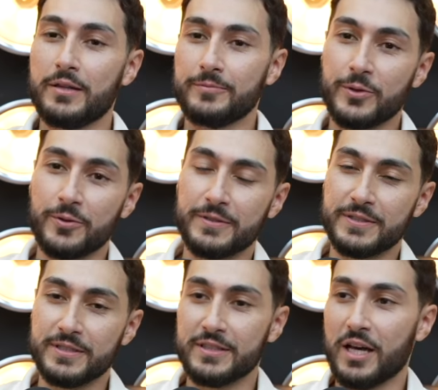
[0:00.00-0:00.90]
you know, this
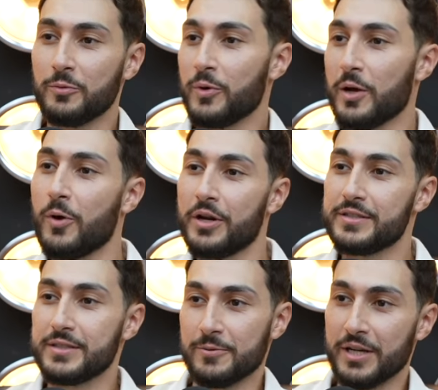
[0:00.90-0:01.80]
is not what I want to
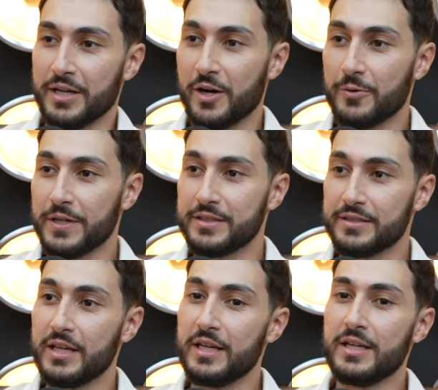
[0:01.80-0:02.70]
see right now. It's
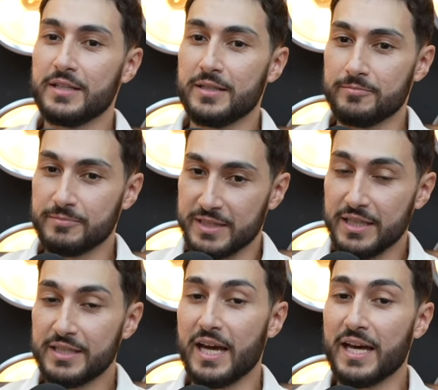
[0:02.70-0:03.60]
see
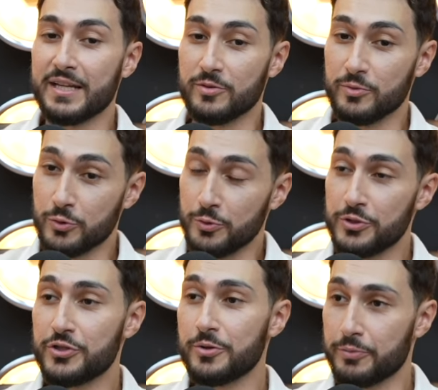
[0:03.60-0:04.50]
it and
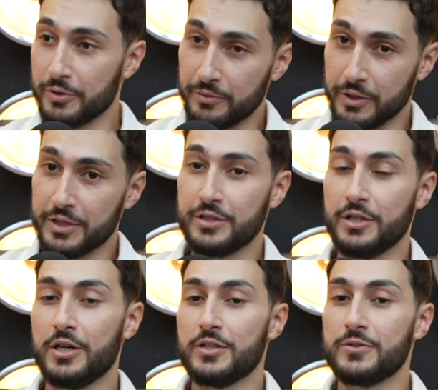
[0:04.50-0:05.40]
use your privilege
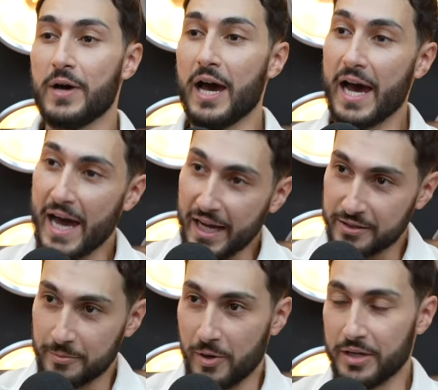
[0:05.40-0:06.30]
to act
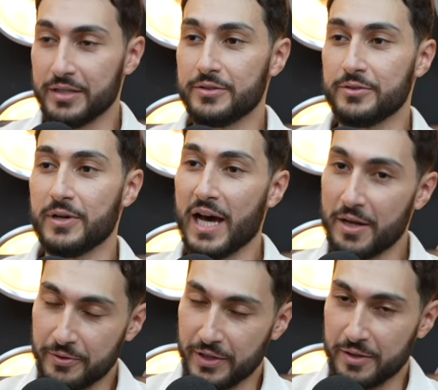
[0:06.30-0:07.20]
upon it, to
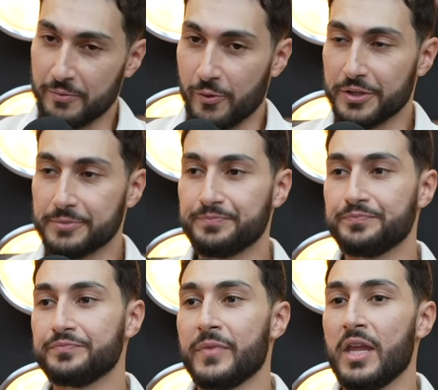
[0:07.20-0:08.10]
advocate for it.
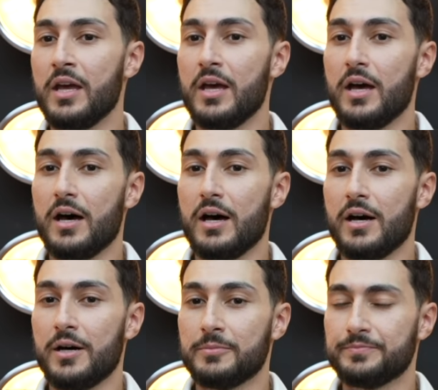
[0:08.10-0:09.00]

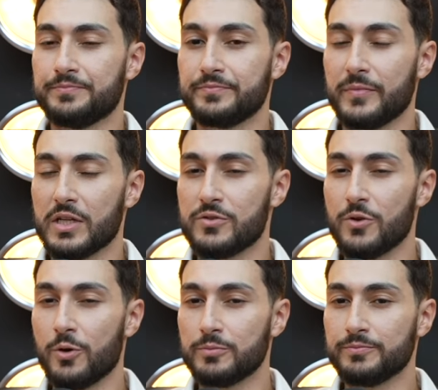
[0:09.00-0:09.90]
Um,
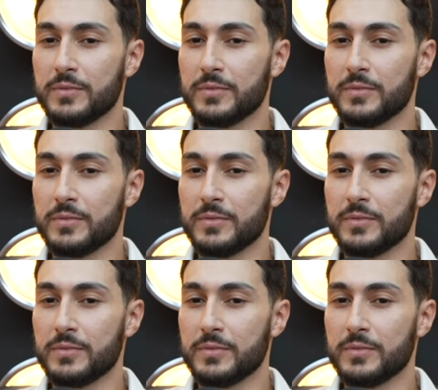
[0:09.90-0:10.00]
so